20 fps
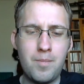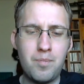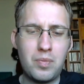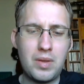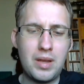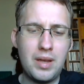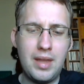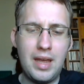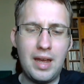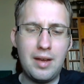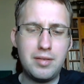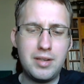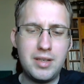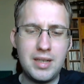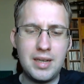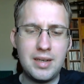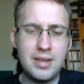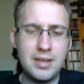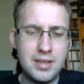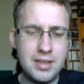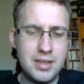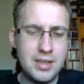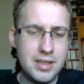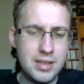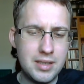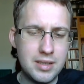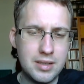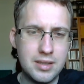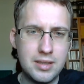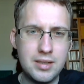you know, they have a tendency
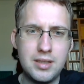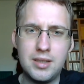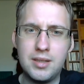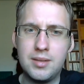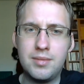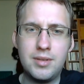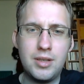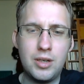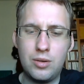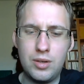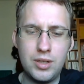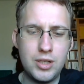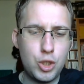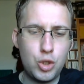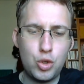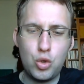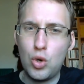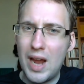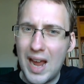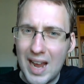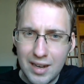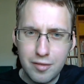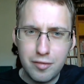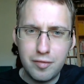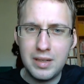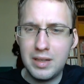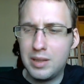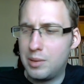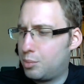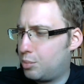to, to you know attract
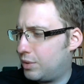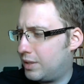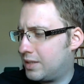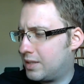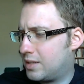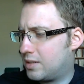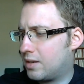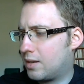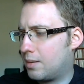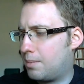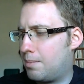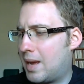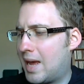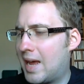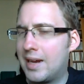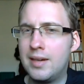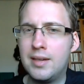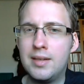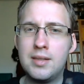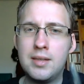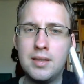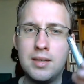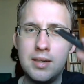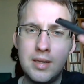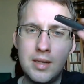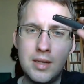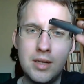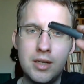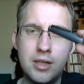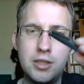fingerprints like a magnet.
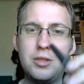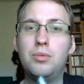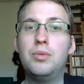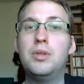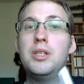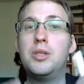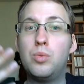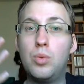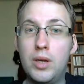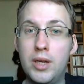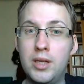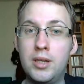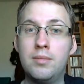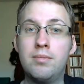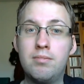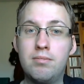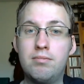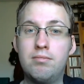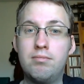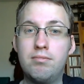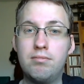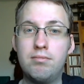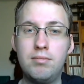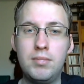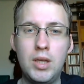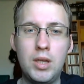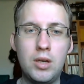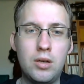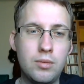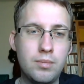So this way,
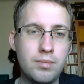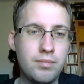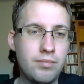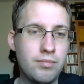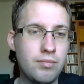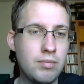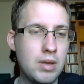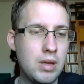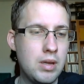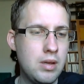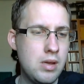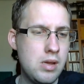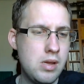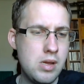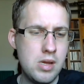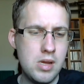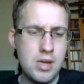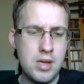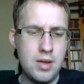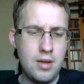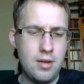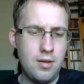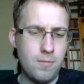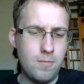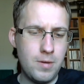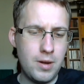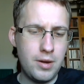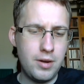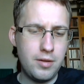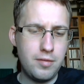you know,
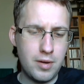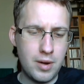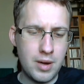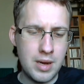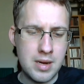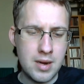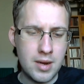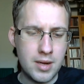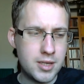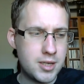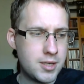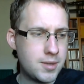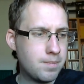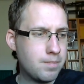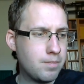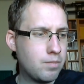very very nice.